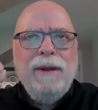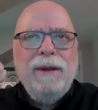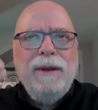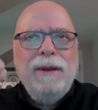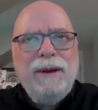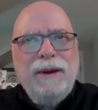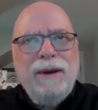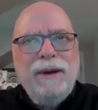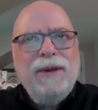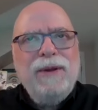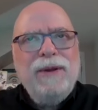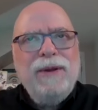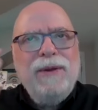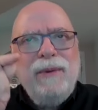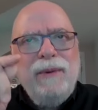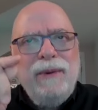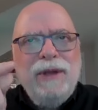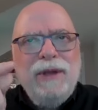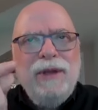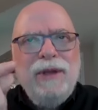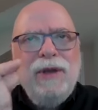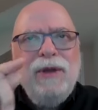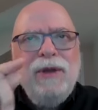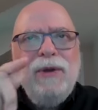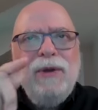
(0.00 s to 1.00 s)
Do
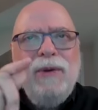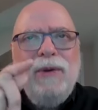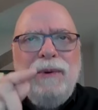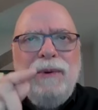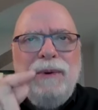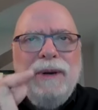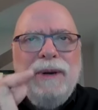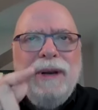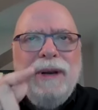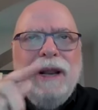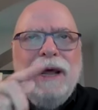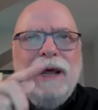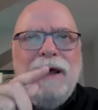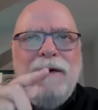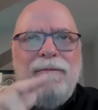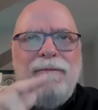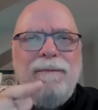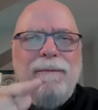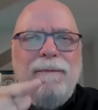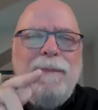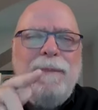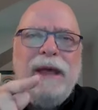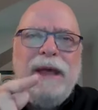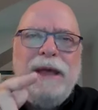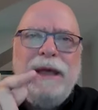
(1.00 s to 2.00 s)
you love
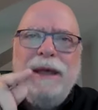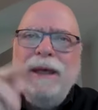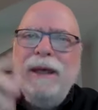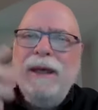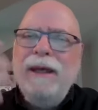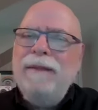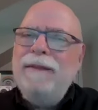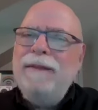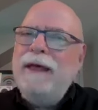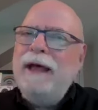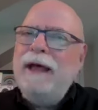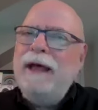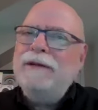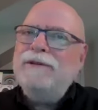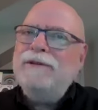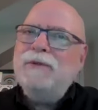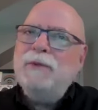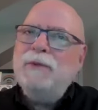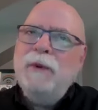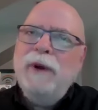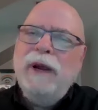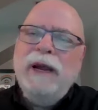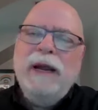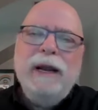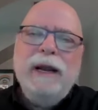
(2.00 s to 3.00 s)
me? That's
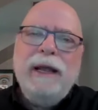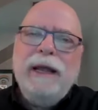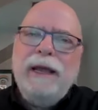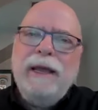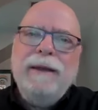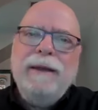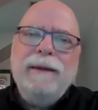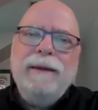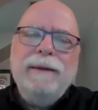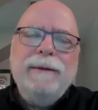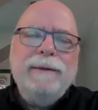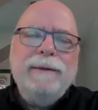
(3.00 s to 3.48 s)
really